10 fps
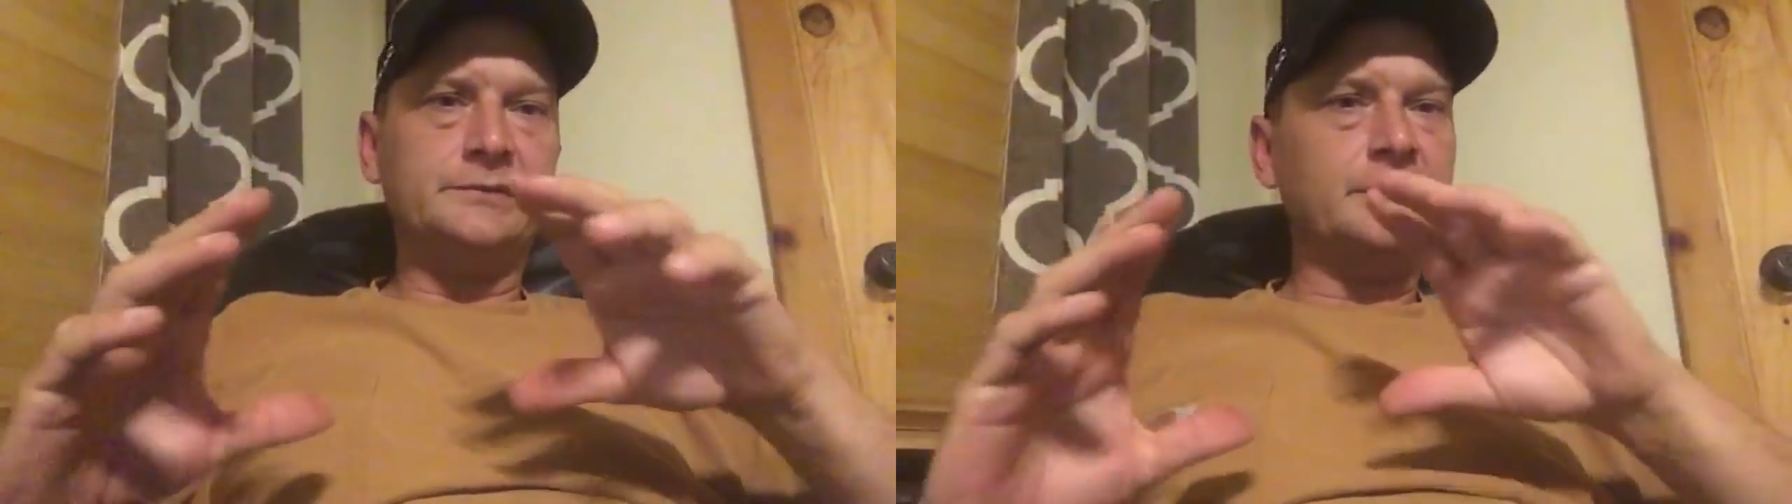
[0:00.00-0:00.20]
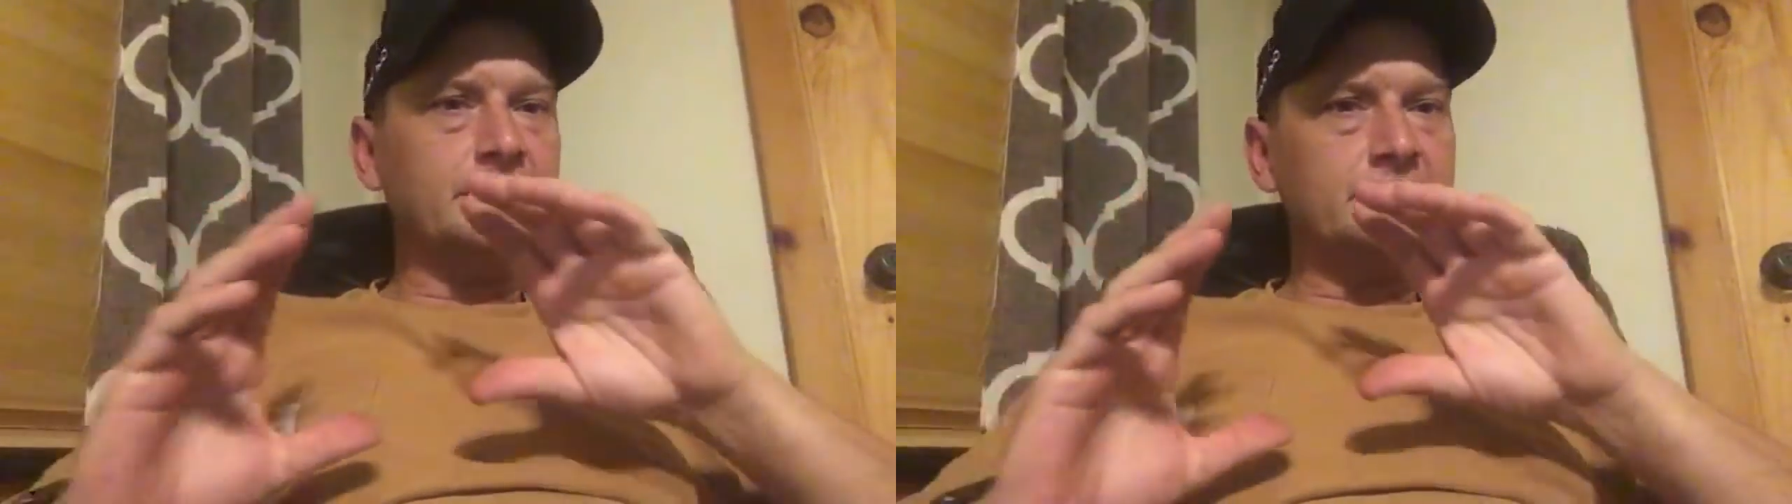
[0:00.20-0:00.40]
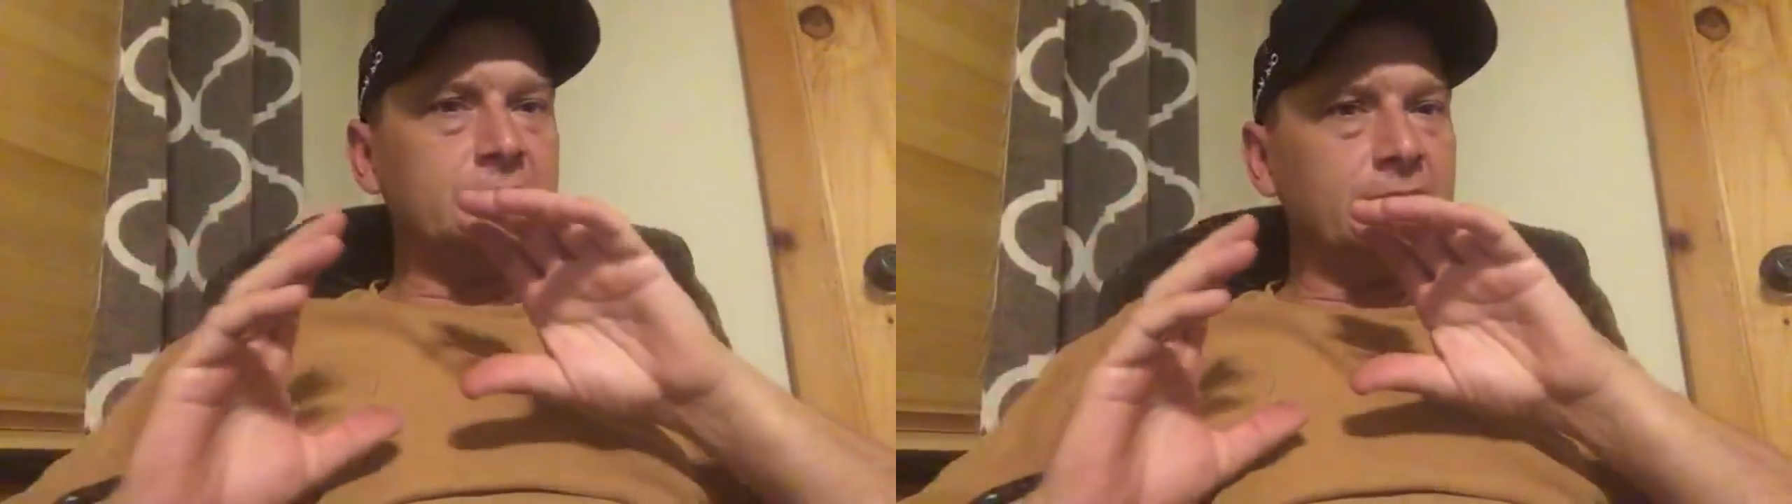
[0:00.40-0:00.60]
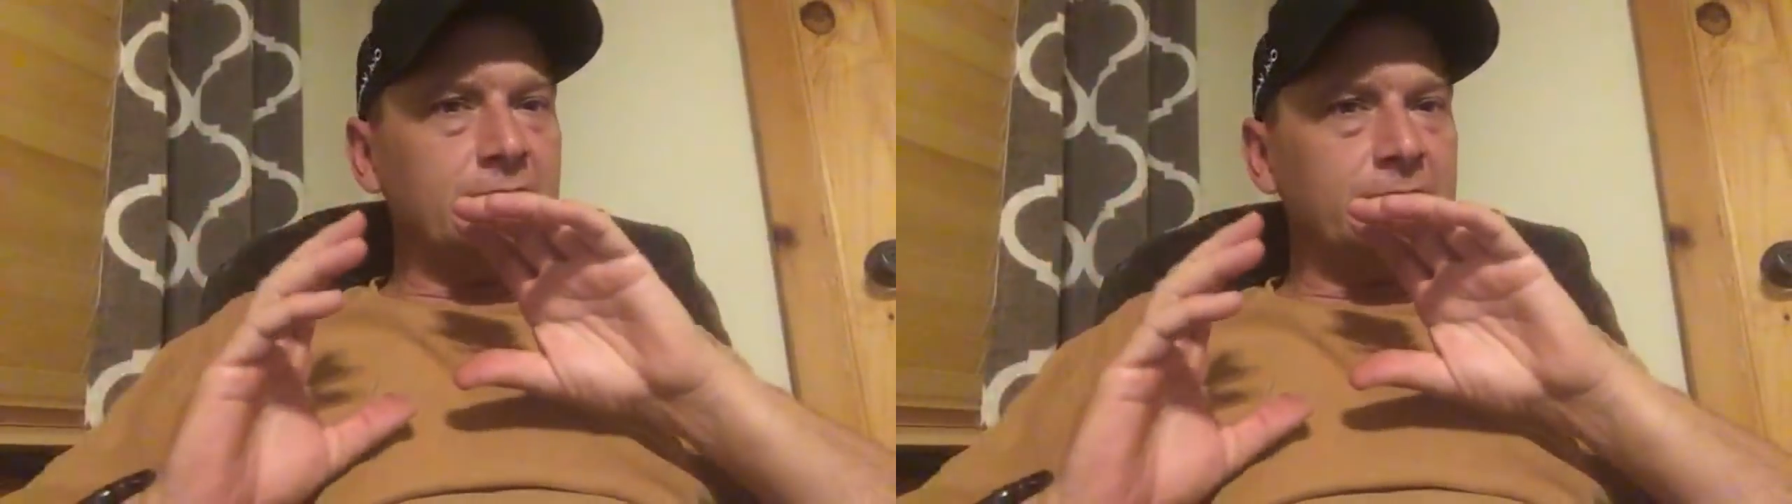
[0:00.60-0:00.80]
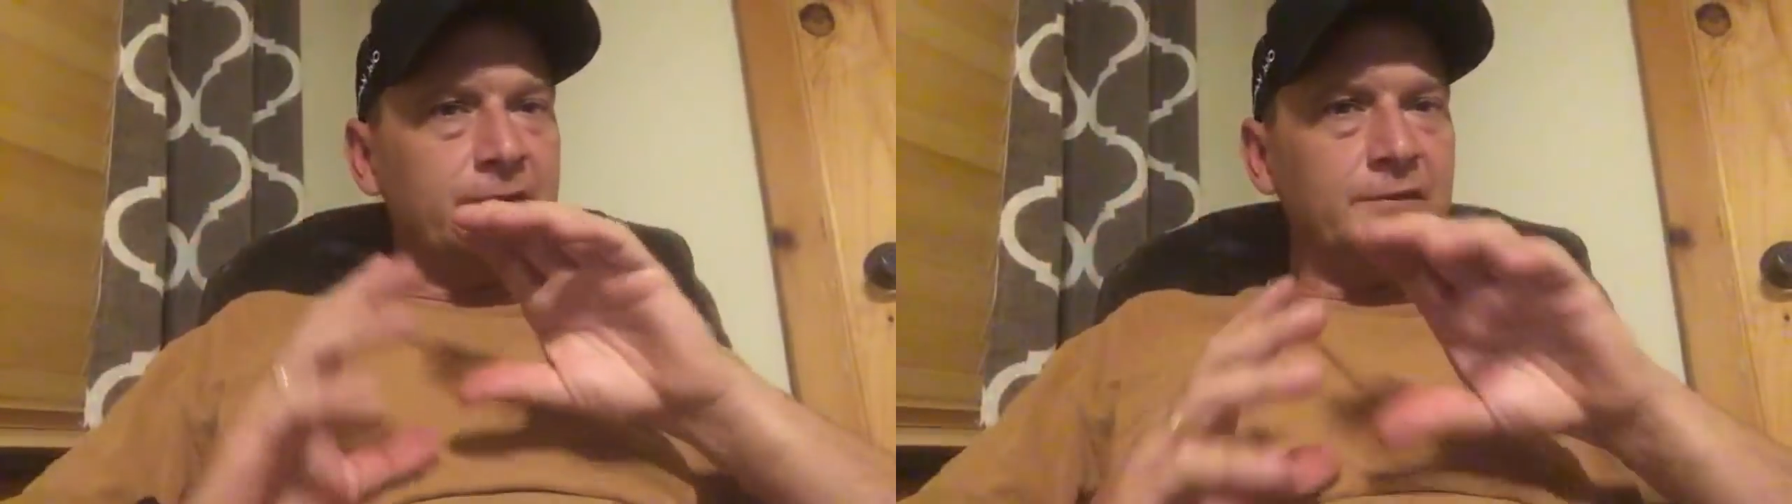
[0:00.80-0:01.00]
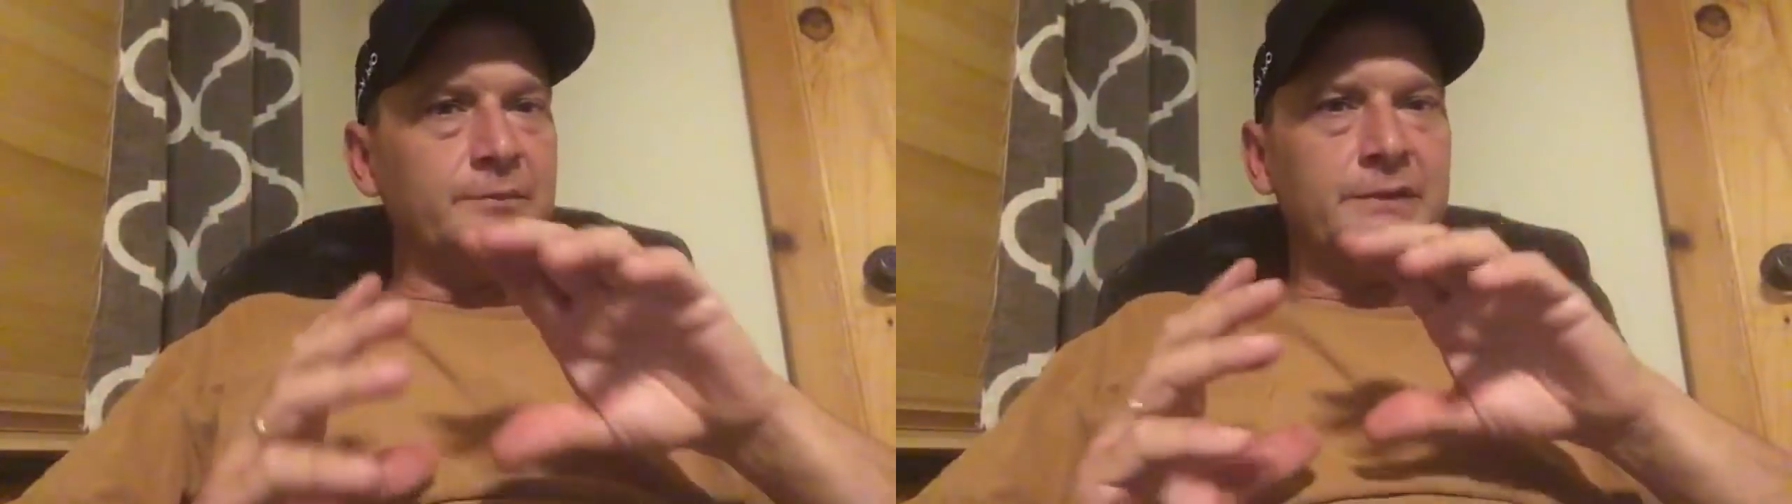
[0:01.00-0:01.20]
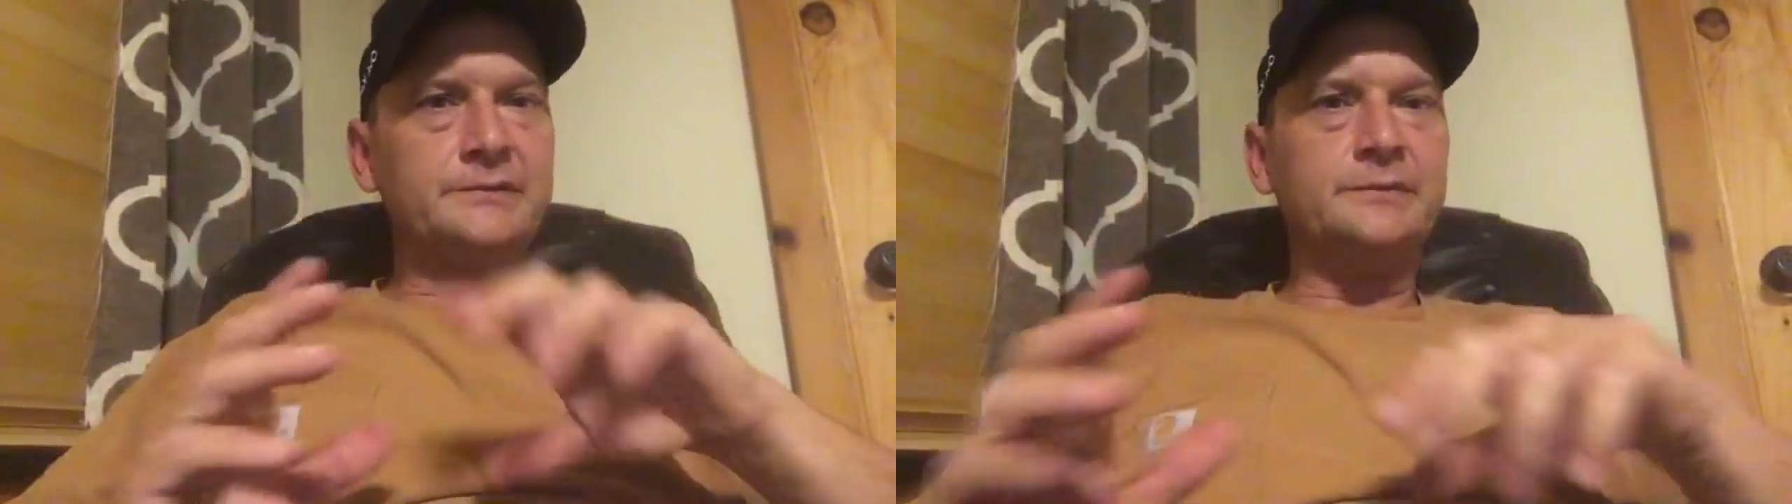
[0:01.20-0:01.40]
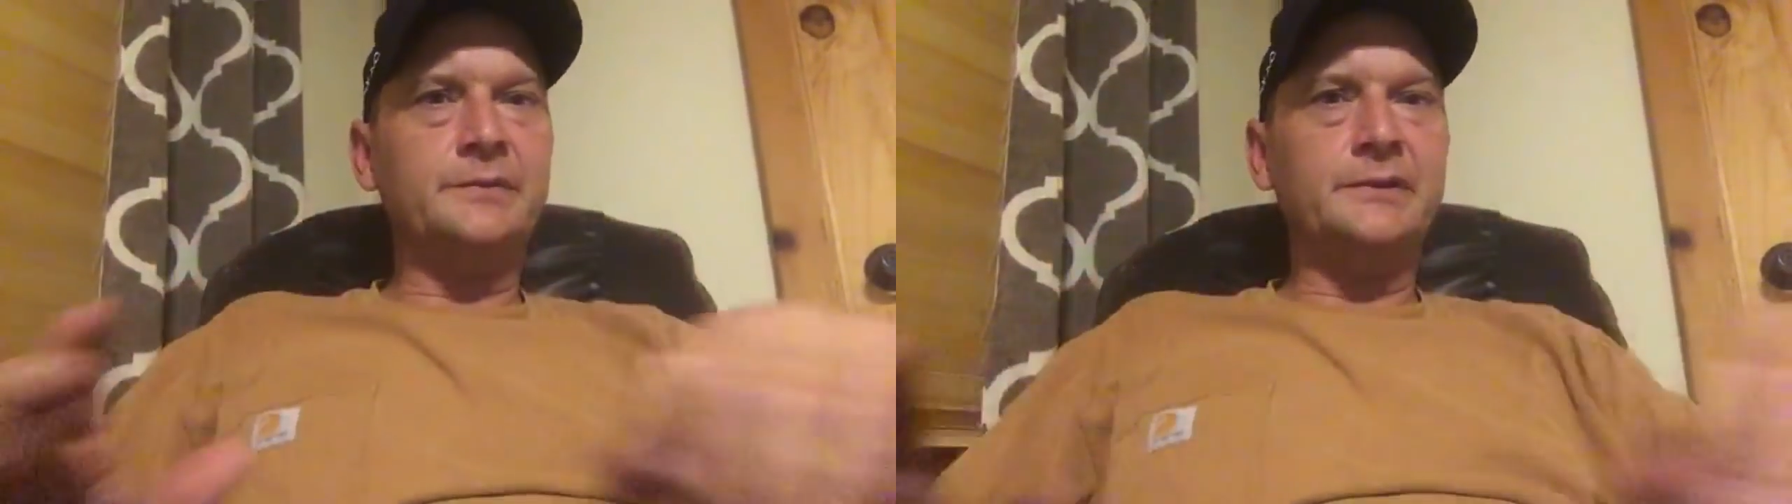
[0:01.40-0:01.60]
and I just try to film
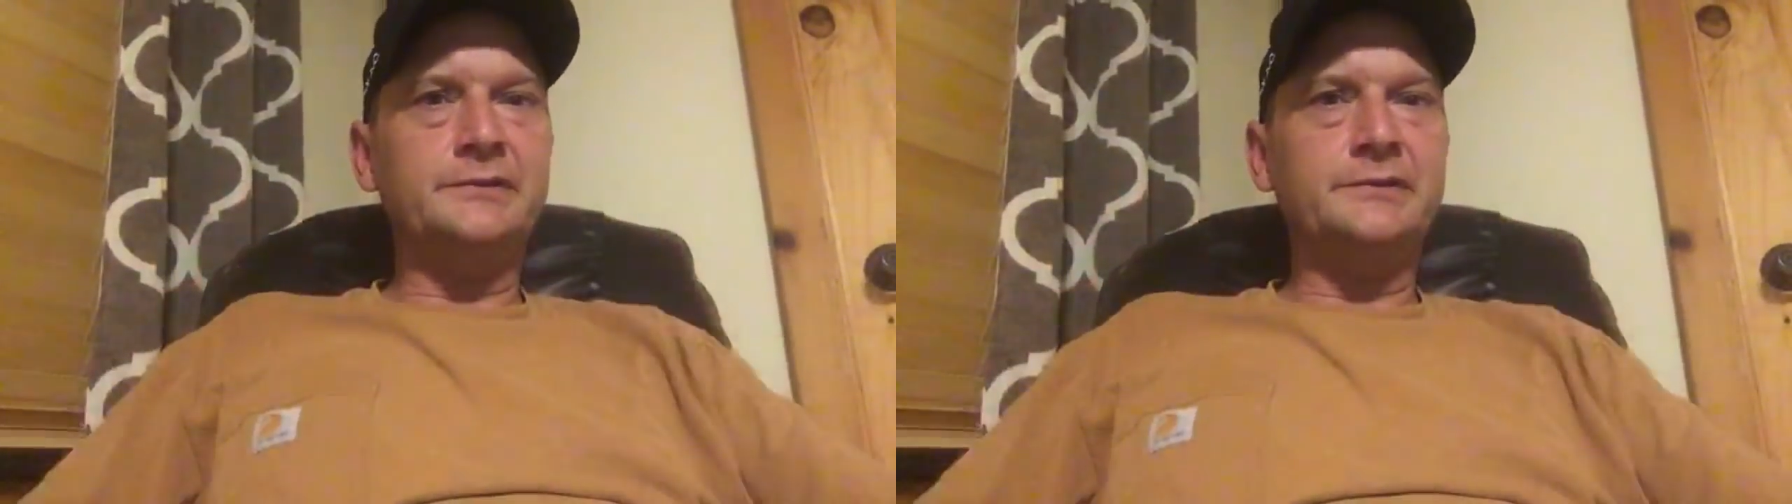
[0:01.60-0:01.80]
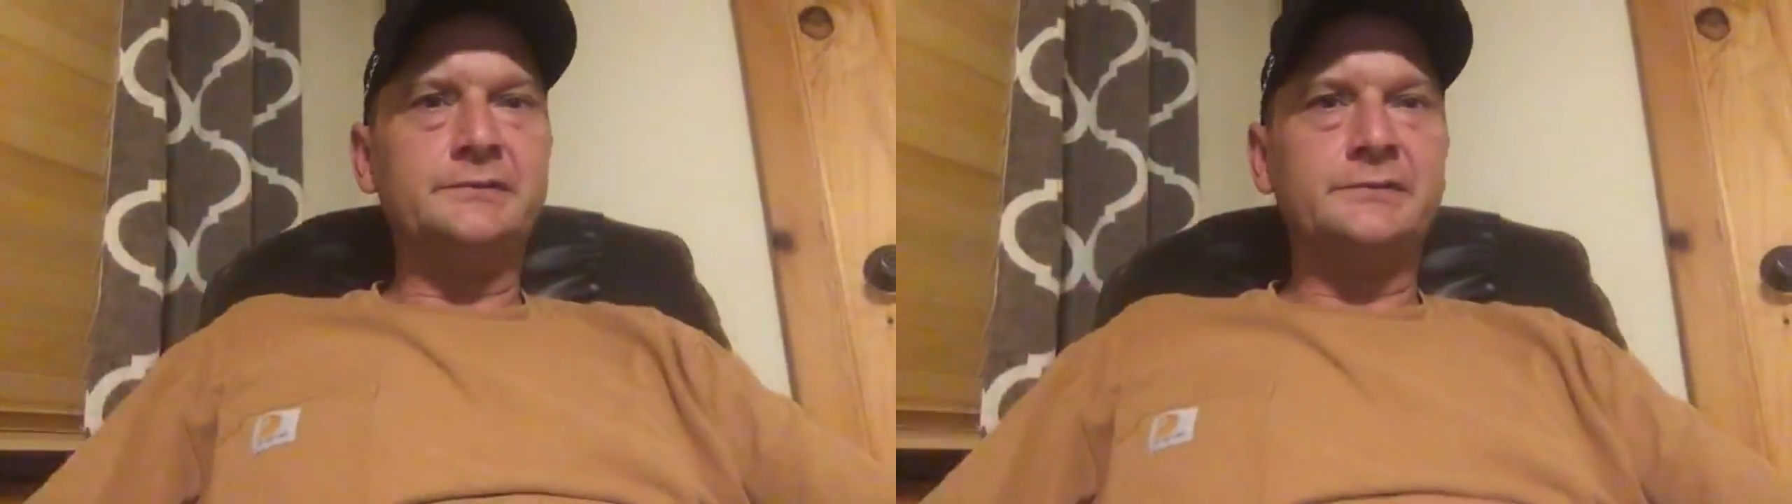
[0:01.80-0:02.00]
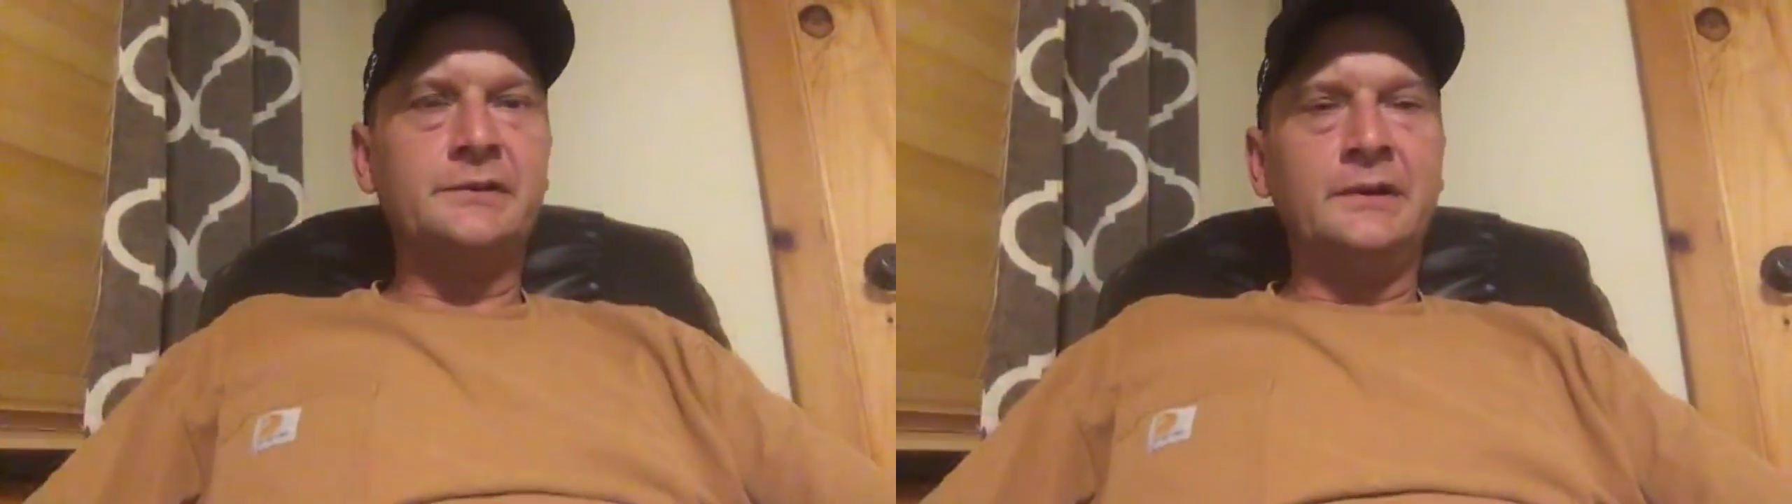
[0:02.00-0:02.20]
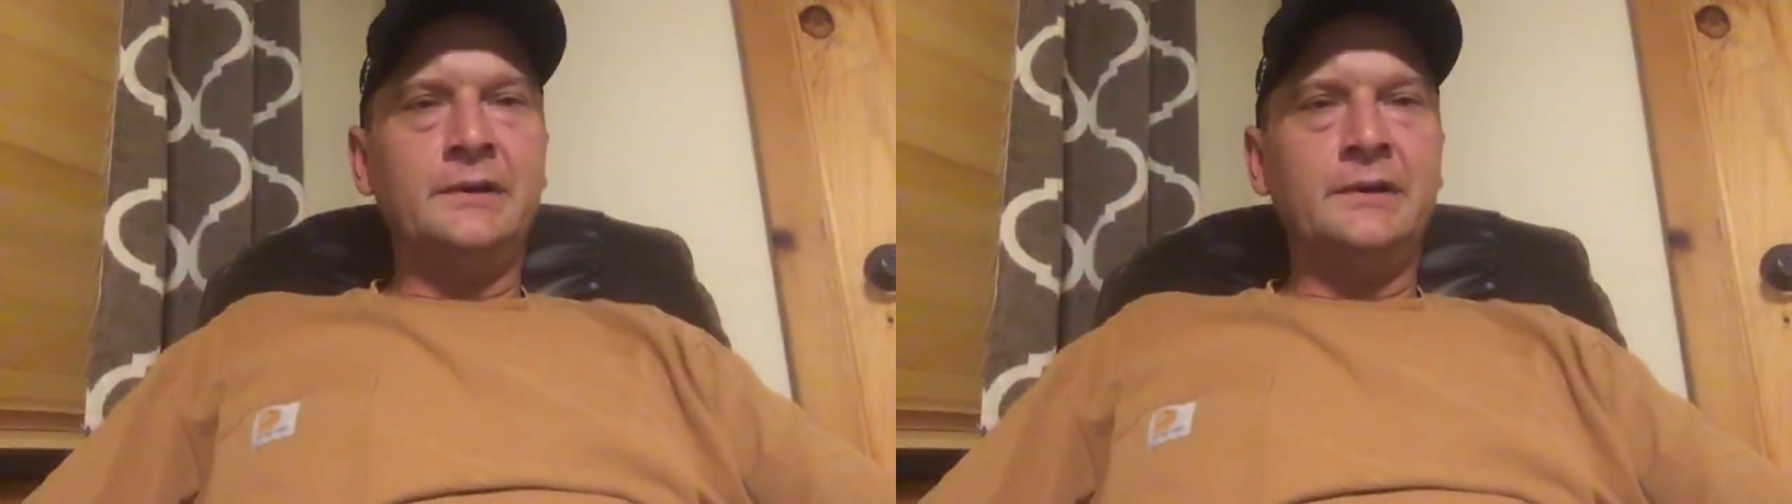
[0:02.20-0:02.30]
bits and pieces.